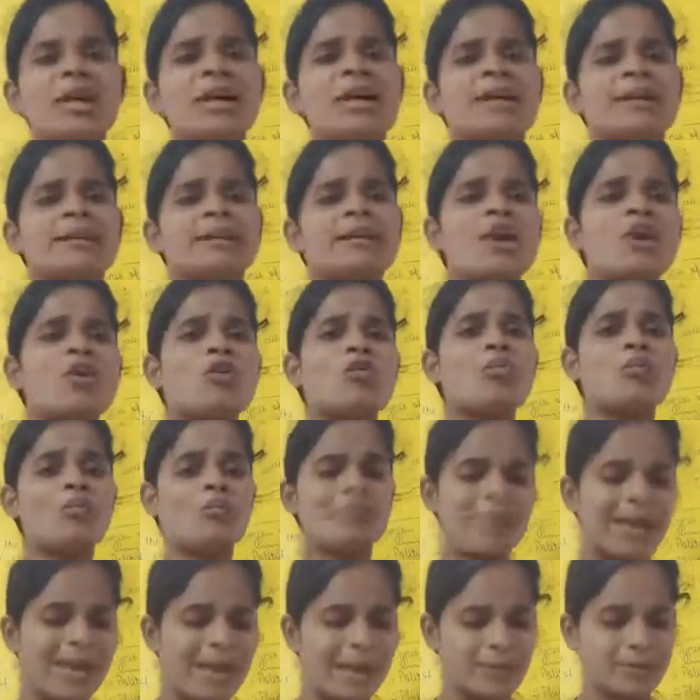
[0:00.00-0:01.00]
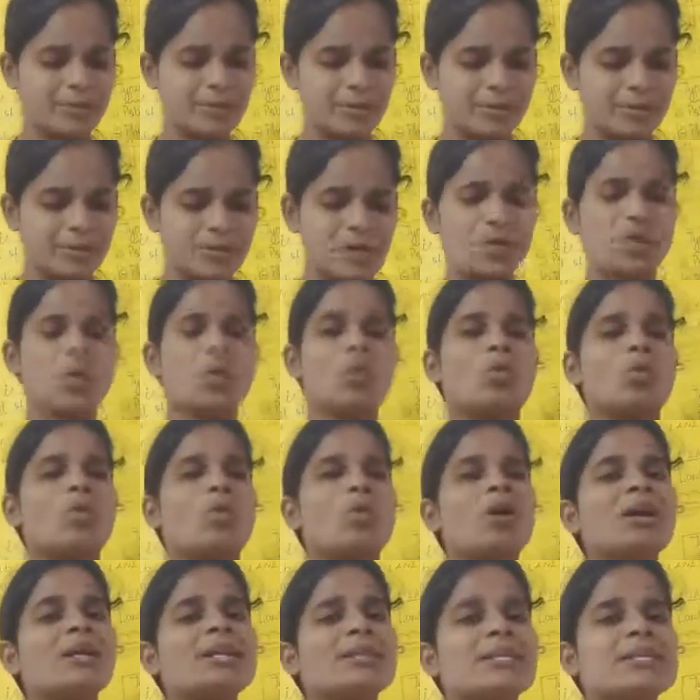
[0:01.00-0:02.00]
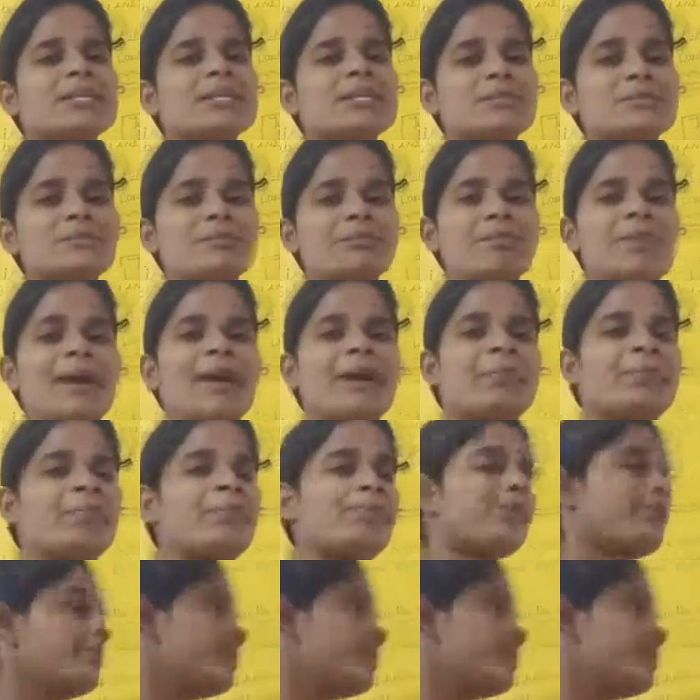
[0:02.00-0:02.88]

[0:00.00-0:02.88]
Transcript: Now map. What is map?